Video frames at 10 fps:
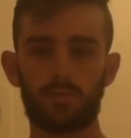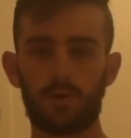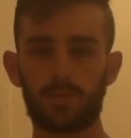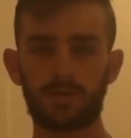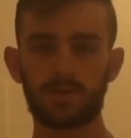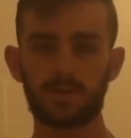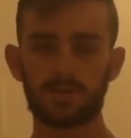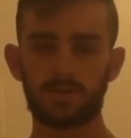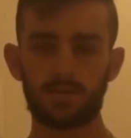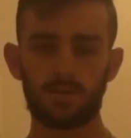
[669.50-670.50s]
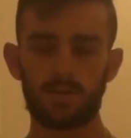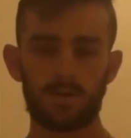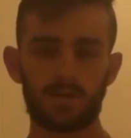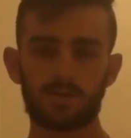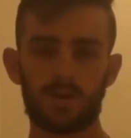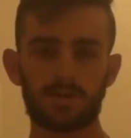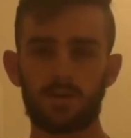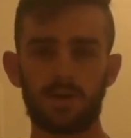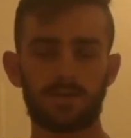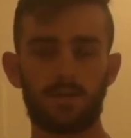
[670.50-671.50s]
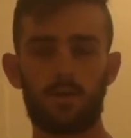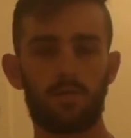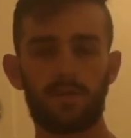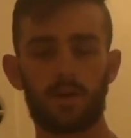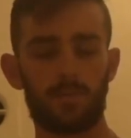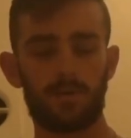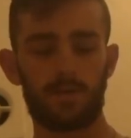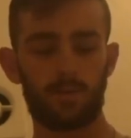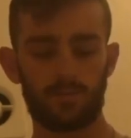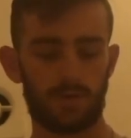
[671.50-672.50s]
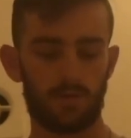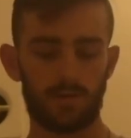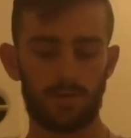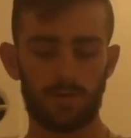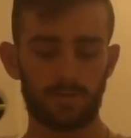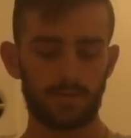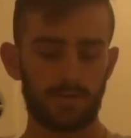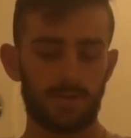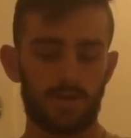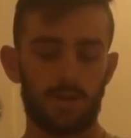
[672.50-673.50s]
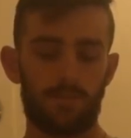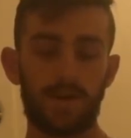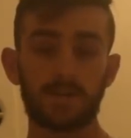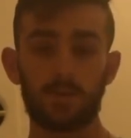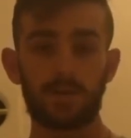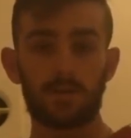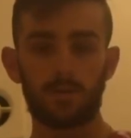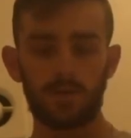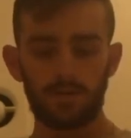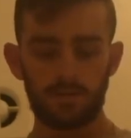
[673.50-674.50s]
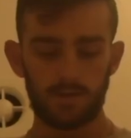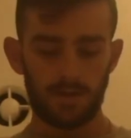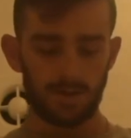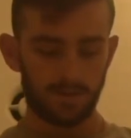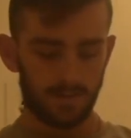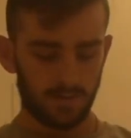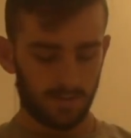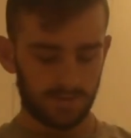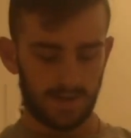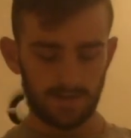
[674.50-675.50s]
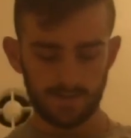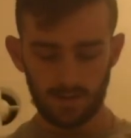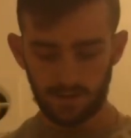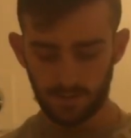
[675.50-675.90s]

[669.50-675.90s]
probably just start slicing the whole thing up and they won't really know what to do. The best way to do it is take the sides